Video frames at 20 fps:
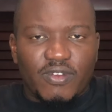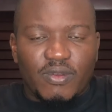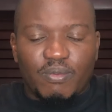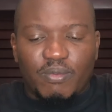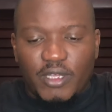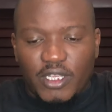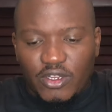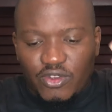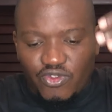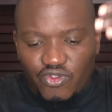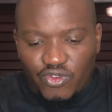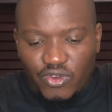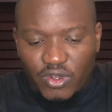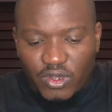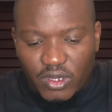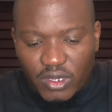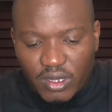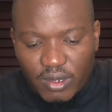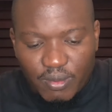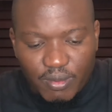a
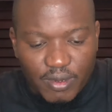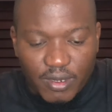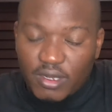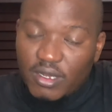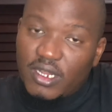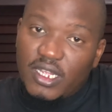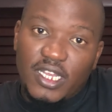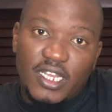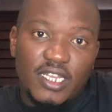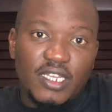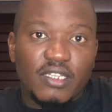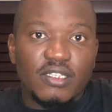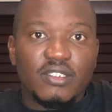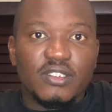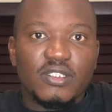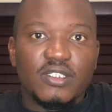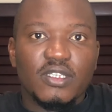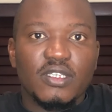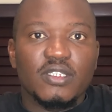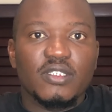backdrop and
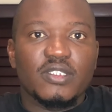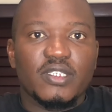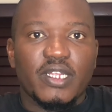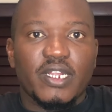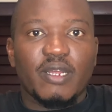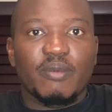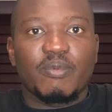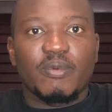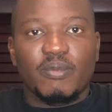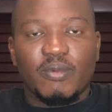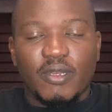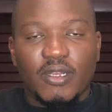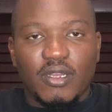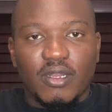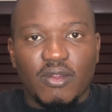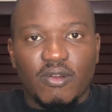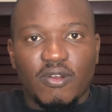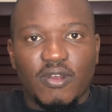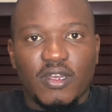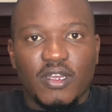lights set up in my
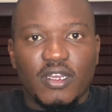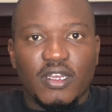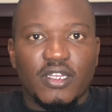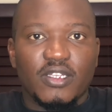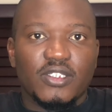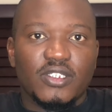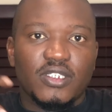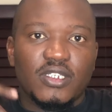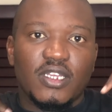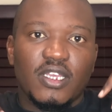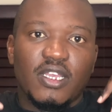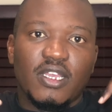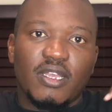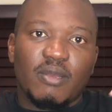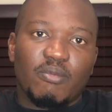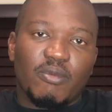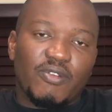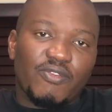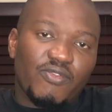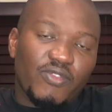garage.
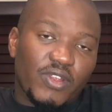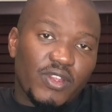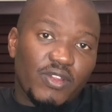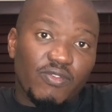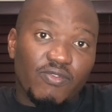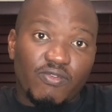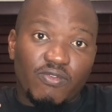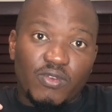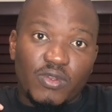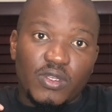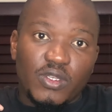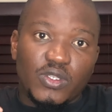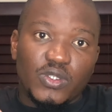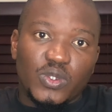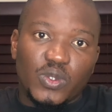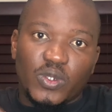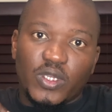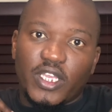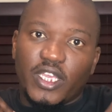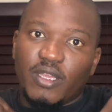My friend
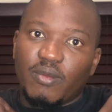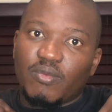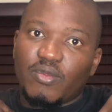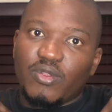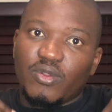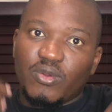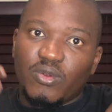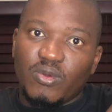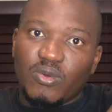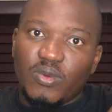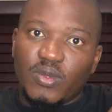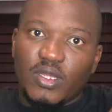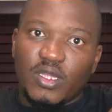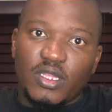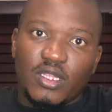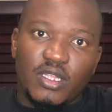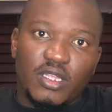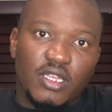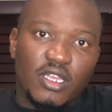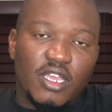Ruiz came through
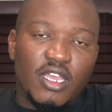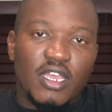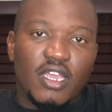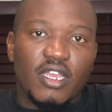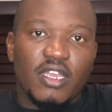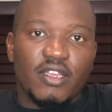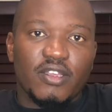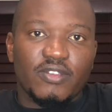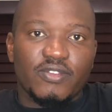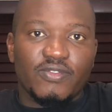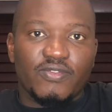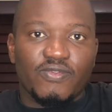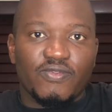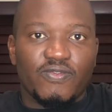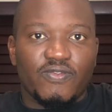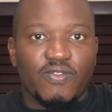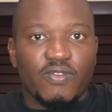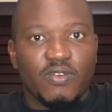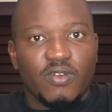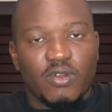with her
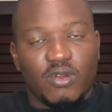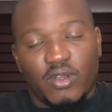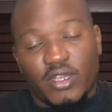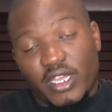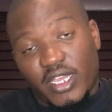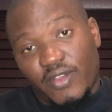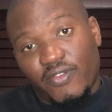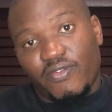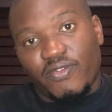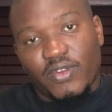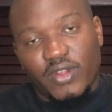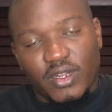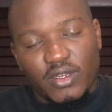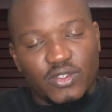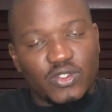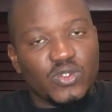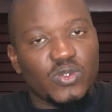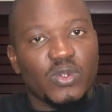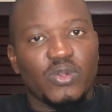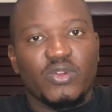friend,